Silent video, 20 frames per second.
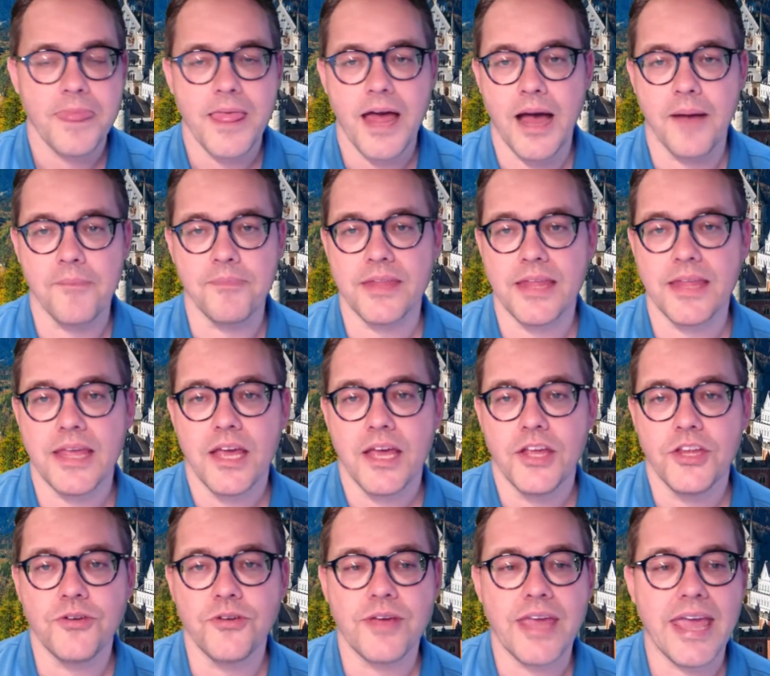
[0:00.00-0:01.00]
Um,
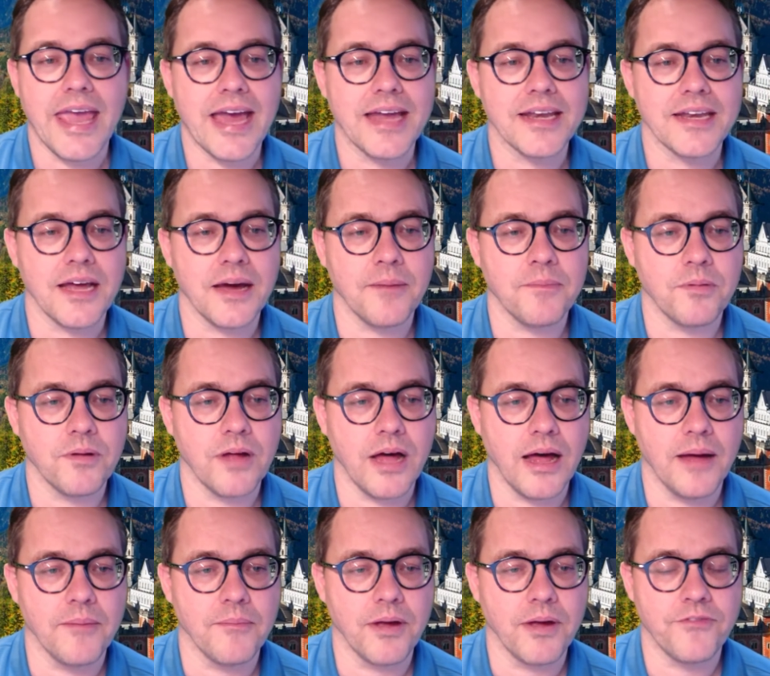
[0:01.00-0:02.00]
you can't,
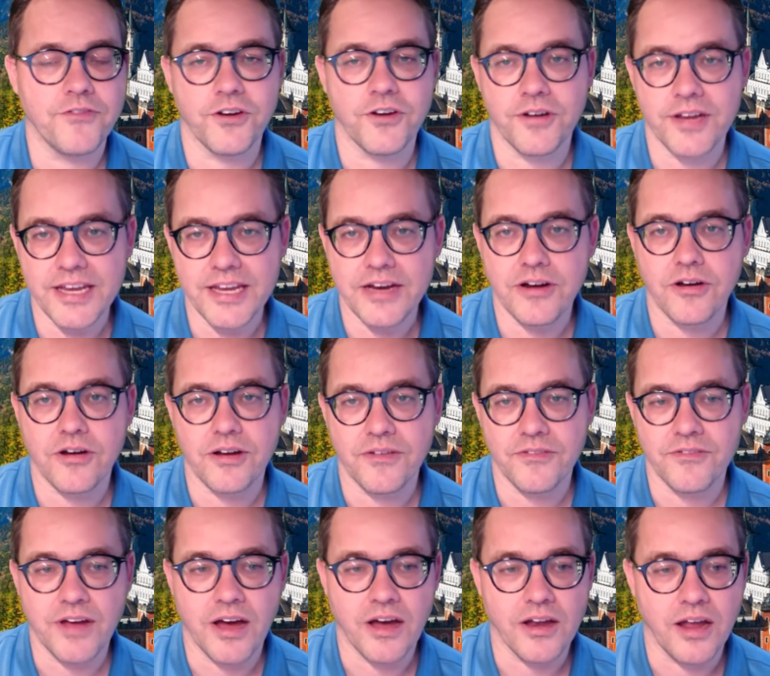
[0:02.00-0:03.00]
um, if you're here
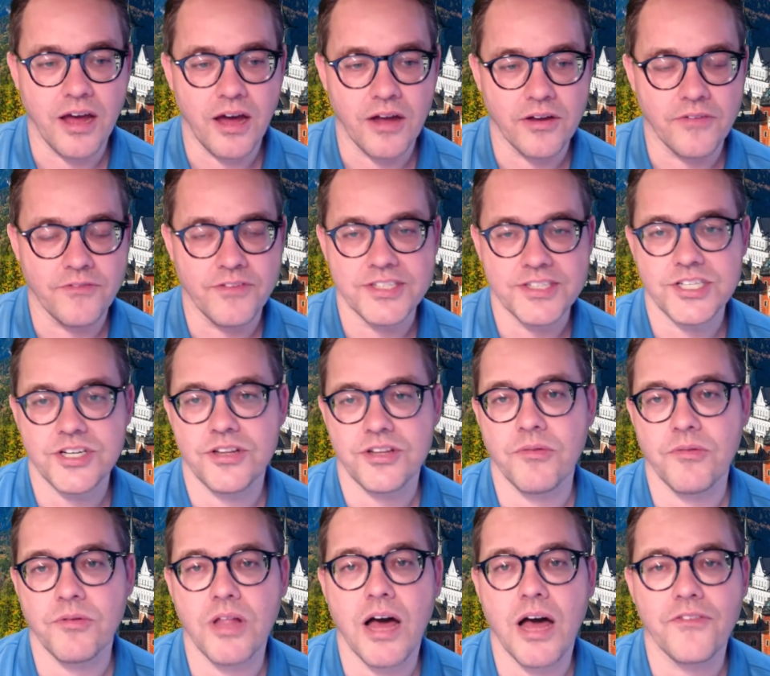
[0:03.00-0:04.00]
on, on a visitor,
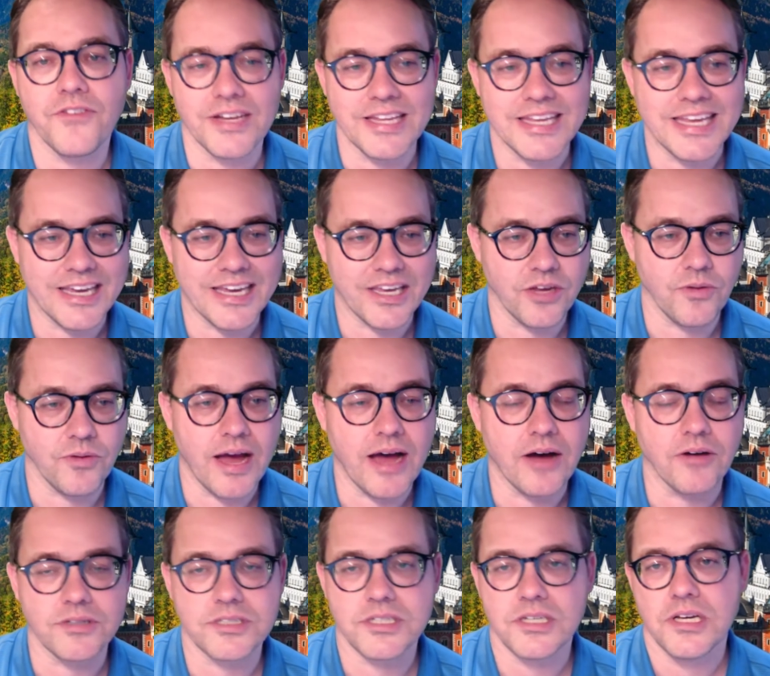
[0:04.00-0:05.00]
they will often kick you
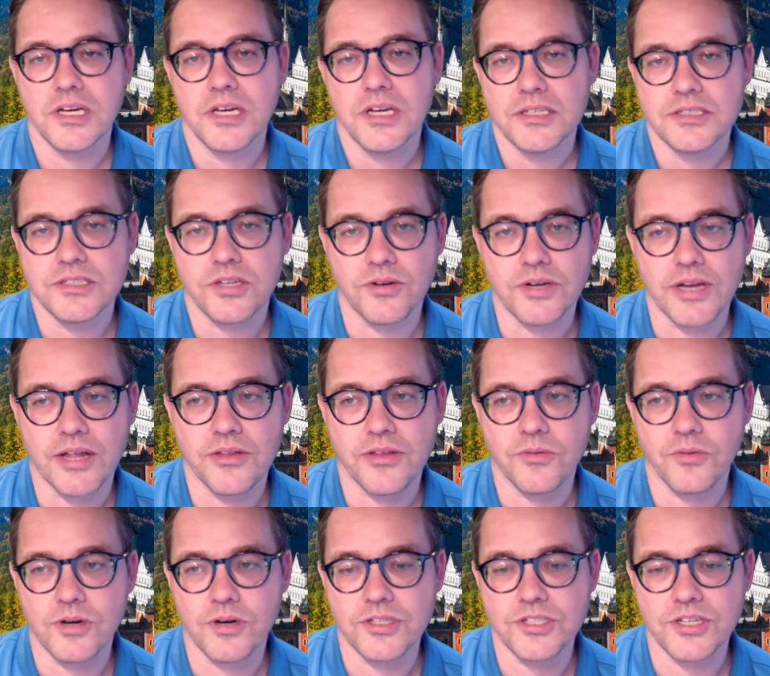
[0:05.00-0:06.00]
out. So in
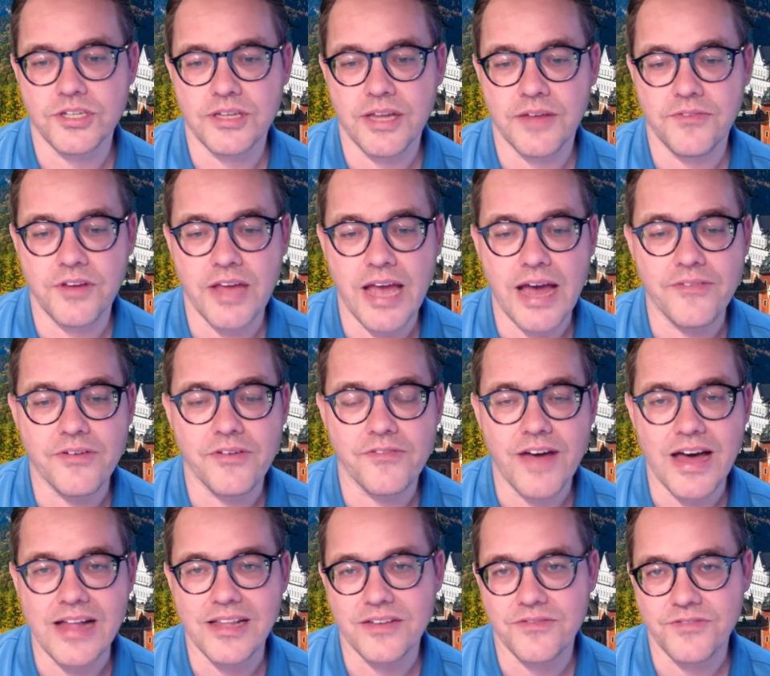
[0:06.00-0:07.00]
other words, you, if you have a
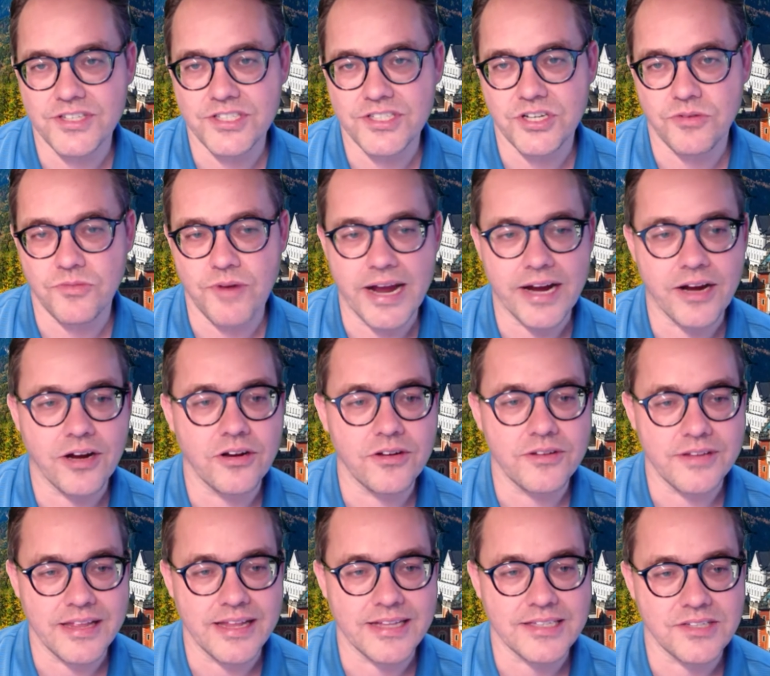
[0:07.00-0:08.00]
valid visitor
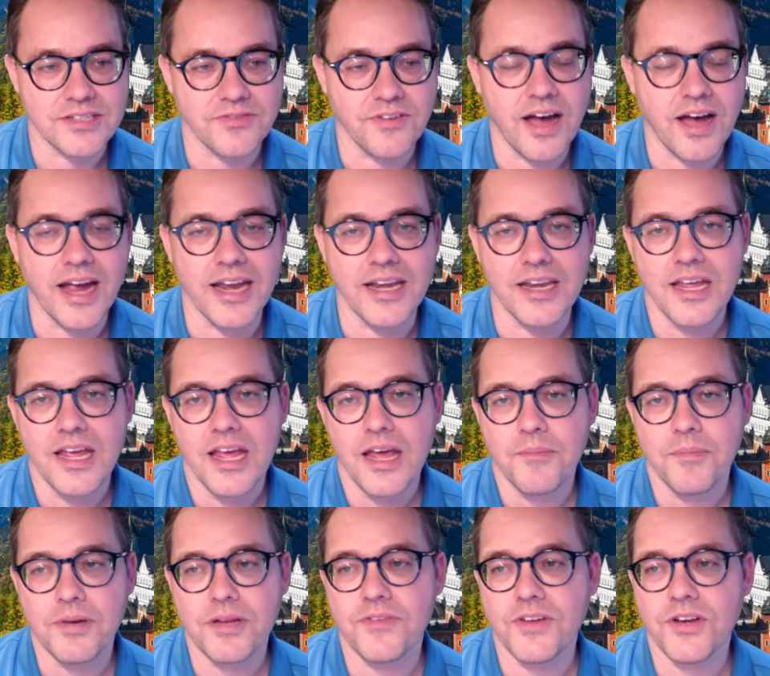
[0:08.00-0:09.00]
record, yeah, that's fine.
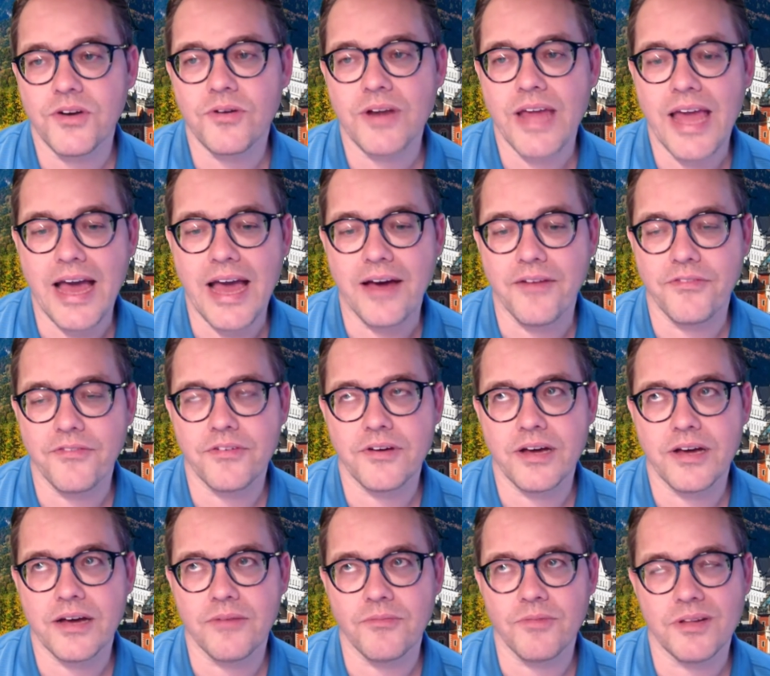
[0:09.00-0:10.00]
But if you don't have,
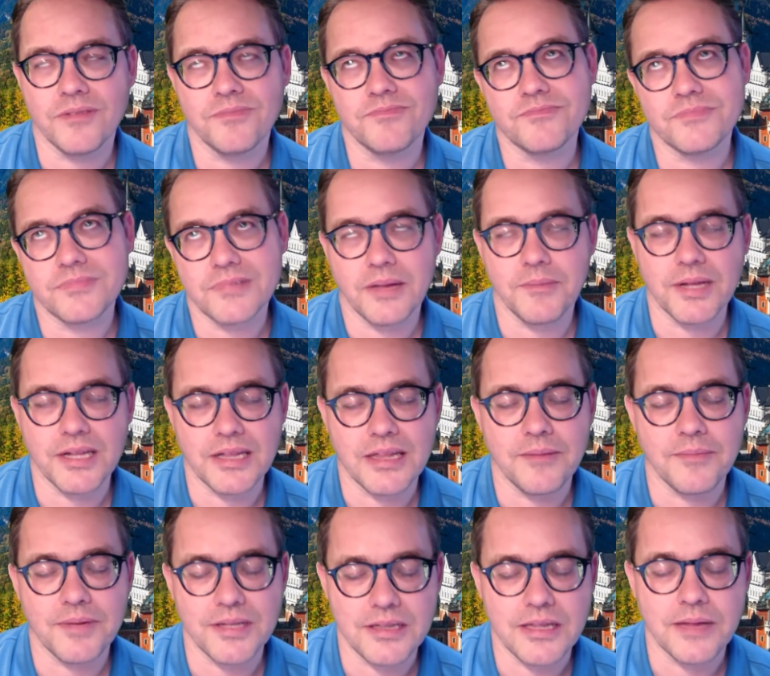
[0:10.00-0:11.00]
uh, well, let me,
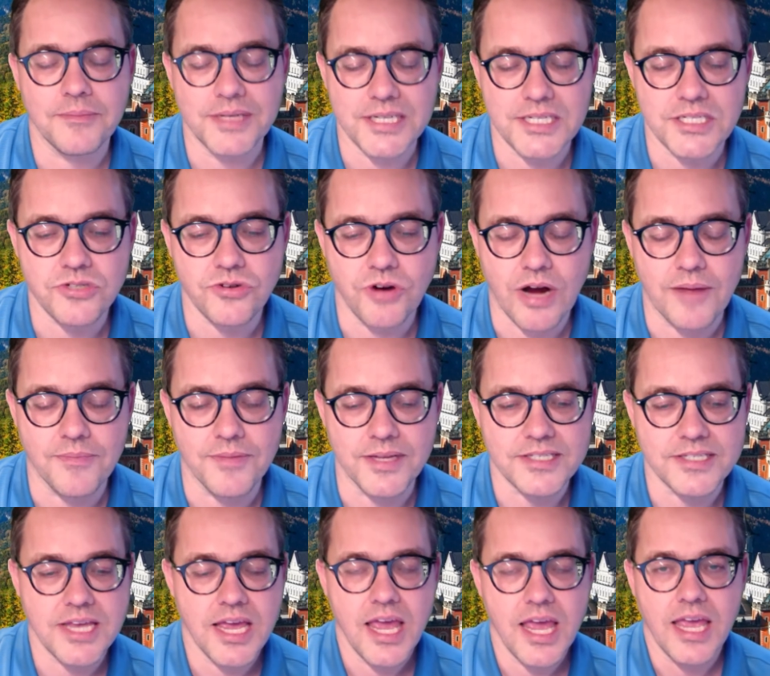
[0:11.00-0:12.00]
let me, let me describe
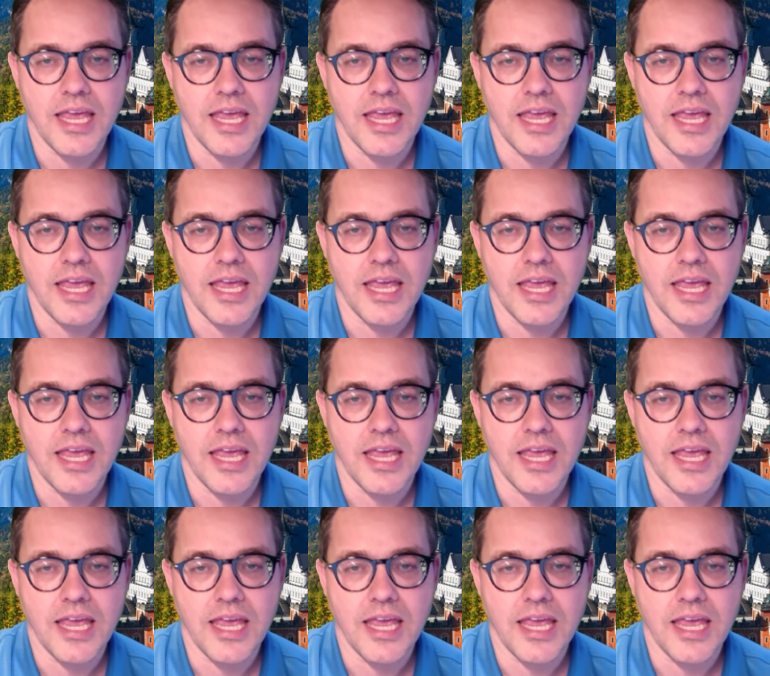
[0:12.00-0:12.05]
this.